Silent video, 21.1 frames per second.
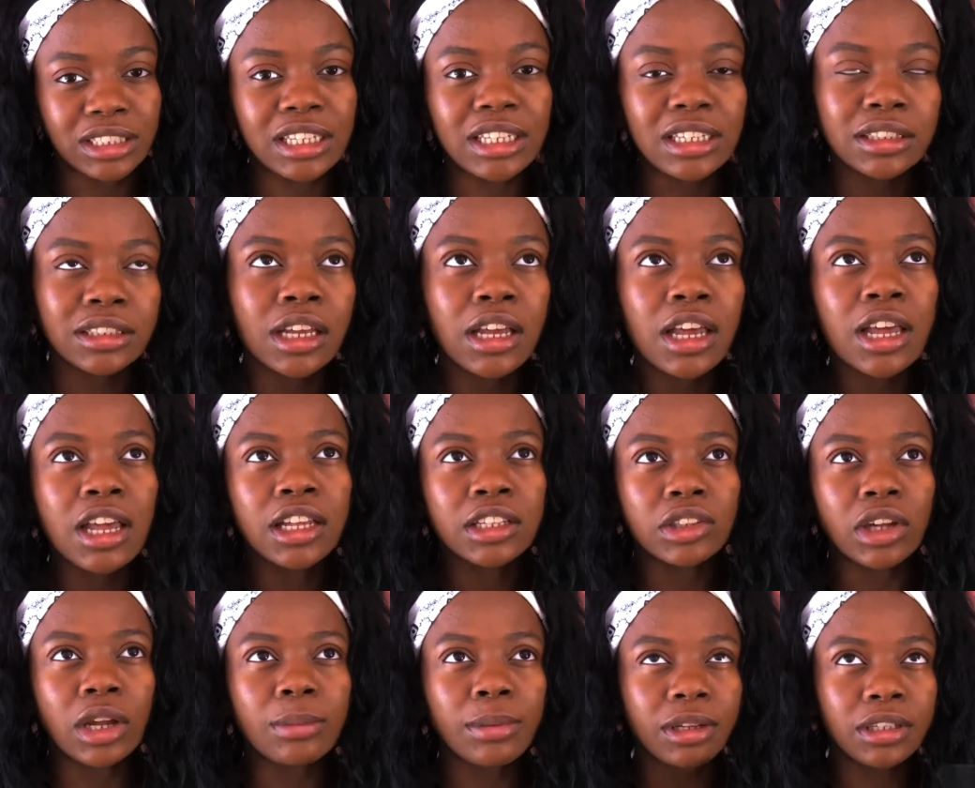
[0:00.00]
six
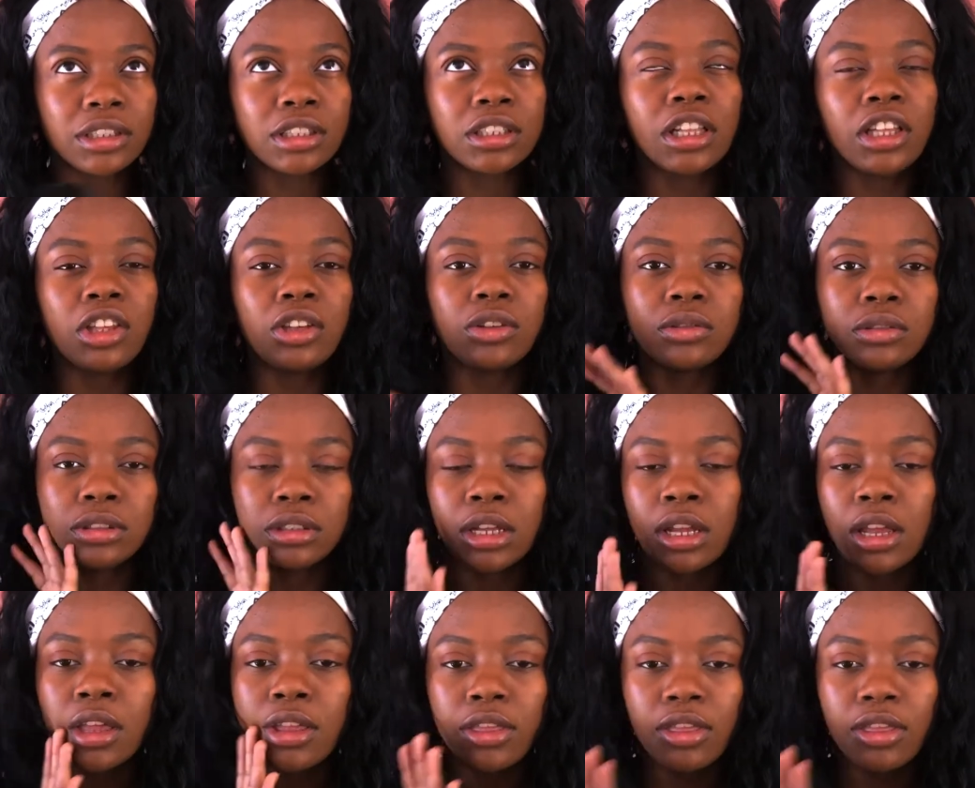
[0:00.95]
so I basically use